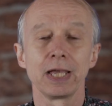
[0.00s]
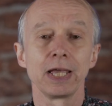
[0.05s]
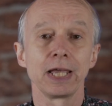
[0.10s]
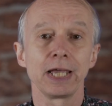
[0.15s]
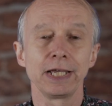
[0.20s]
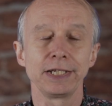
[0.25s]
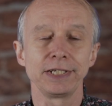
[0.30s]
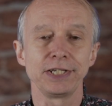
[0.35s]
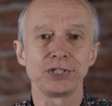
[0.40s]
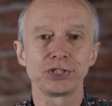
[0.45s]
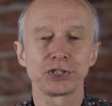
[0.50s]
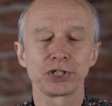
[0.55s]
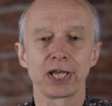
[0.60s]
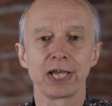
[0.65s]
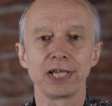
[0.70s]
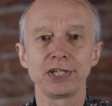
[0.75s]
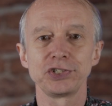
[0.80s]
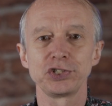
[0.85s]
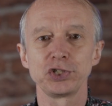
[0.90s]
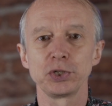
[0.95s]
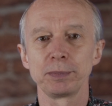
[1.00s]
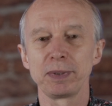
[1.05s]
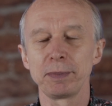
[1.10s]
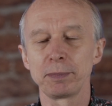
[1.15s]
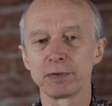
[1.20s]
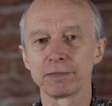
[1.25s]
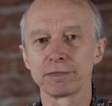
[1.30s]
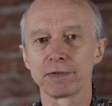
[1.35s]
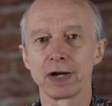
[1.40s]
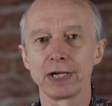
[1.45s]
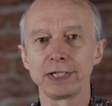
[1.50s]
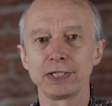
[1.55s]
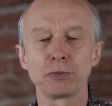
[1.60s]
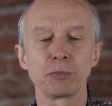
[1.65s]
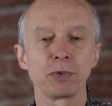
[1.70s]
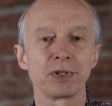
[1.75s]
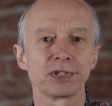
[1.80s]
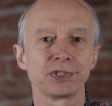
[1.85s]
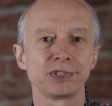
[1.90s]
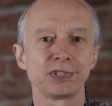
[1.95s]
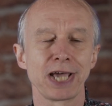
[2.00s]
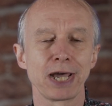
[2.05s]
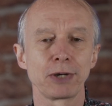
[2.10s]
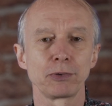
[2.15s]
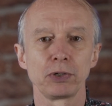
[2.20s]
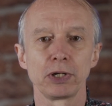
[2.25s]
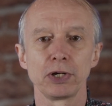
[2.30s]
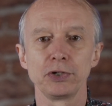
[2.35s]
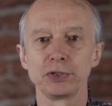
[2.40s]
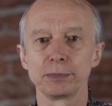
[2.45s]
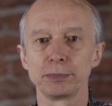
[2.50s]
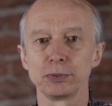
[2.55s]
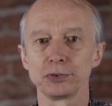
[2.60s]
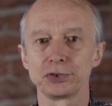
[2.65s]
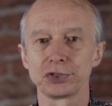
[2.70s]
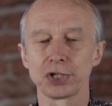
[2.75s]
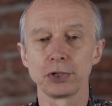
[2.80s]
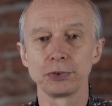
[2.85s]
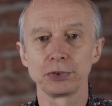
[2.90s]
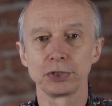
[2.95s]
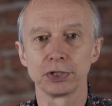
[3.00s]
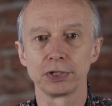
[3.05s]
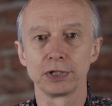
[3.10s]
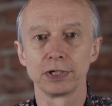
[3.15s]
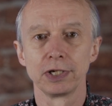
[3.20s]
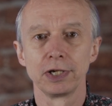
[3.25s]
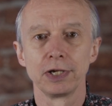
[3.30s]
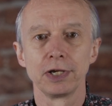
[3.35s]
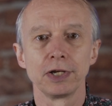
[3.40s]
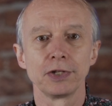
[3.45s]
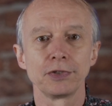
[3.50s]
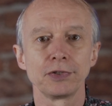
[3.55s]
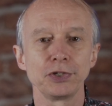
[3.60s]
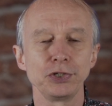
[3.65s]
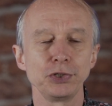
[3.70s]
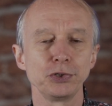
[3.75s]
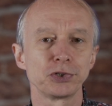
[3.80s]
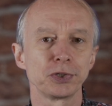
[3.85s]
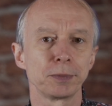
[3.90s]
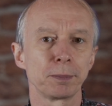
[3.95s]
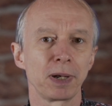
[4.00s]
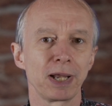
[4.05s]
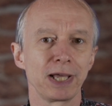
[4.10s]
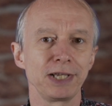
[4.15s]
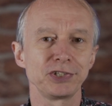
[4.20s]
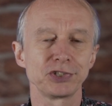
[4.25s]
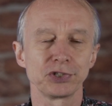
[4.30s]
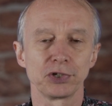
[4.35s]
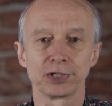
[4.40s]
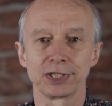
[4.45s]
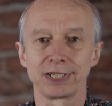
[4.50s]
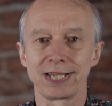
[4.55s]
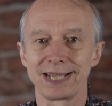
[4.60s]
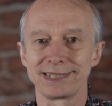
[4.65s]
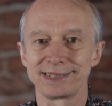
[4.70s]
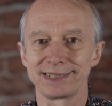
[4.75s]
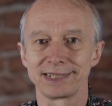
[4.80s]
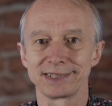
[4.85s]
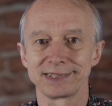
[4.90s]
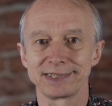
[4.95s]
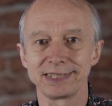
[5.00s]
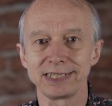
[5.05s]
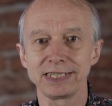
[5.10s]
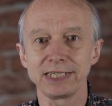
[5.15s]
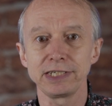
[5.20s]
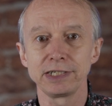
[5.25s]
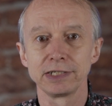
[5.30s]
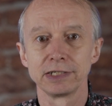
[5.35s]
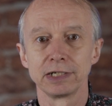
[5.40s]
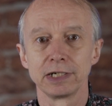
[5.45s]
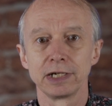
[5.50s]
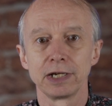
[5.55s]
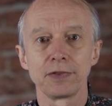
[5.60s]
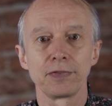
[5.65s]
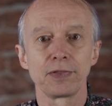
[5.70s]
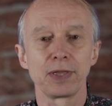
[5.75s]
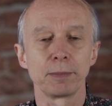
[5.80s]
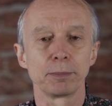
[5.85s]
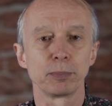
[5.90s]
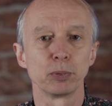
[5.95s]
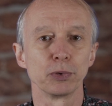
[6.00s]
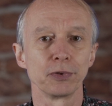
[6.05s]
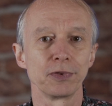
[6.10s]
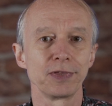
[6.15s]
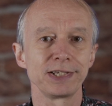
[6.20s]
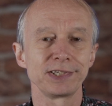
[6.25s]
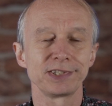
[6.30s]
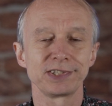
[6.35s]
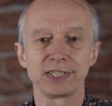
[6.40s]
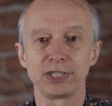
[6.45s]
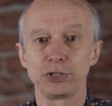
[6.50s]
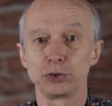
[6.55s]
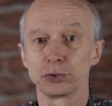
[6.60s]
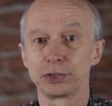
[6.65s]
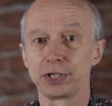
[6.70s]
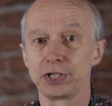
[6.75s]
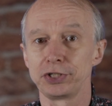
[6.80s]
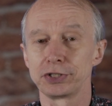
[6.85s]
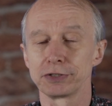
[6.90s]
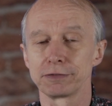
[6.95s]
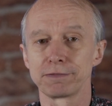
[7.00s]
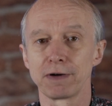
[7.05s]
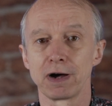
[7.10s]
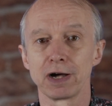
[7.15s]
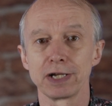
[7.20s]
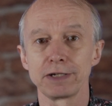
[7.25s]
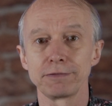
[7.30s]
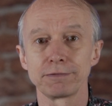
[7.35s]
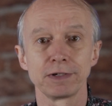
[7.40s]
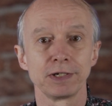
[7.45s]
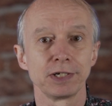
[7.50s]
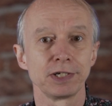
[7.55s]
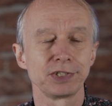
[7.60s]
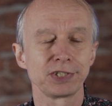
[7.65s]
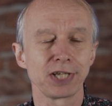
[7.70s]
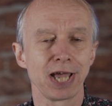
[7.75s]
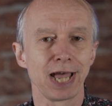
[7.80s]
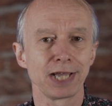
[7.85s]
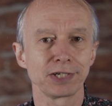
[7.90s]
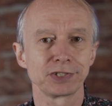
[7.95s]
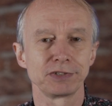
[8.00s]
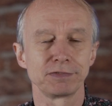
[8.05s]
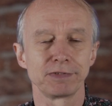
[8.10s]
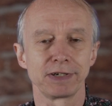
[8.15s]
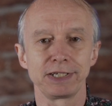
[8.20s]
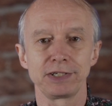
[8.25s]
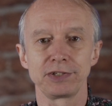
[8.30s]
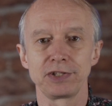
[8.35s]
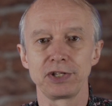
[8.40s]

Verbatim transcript: In each case you'll be provided with a downloadable token that you should place on an SSD, then put this in your Ninja V to activate